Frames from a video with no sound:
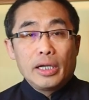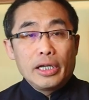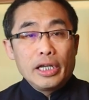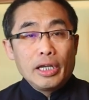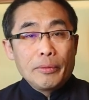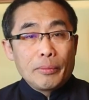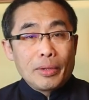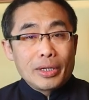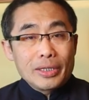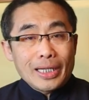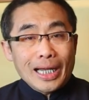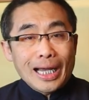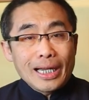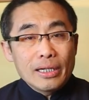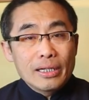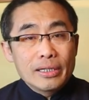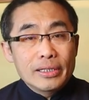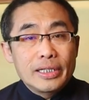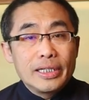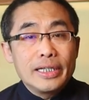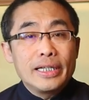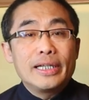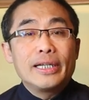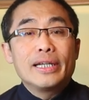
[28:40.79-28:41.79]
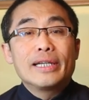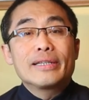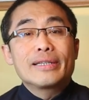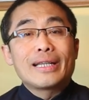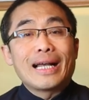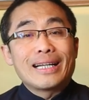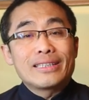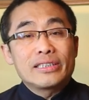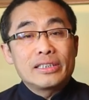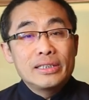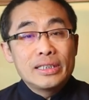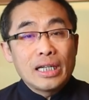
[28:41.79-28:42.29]
immortality
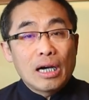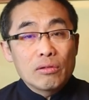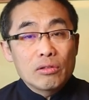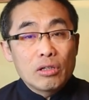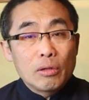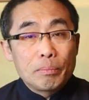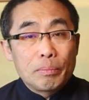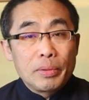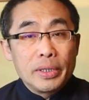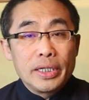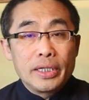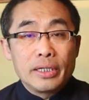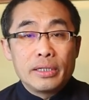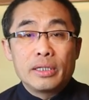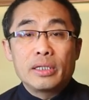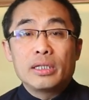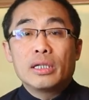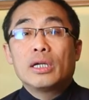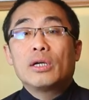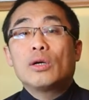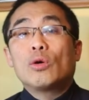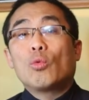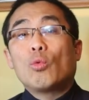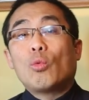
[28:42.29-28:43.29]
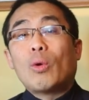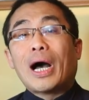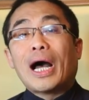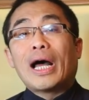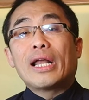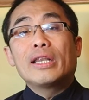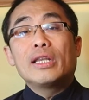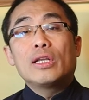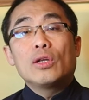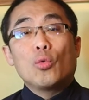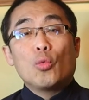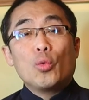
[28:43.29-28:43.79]
does not mean
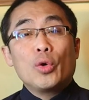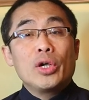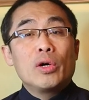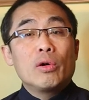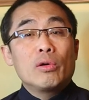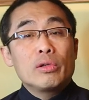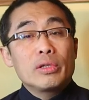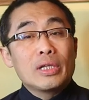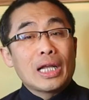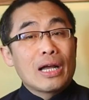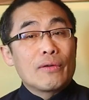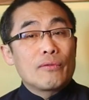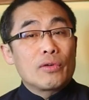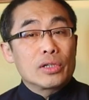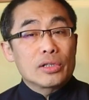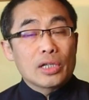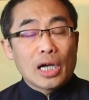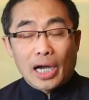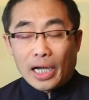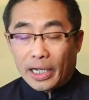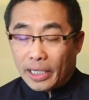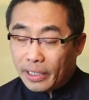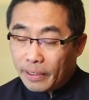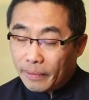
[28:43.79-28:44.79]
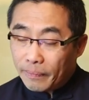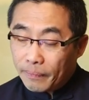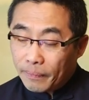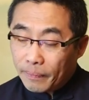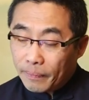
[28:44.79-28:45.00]
one will never die.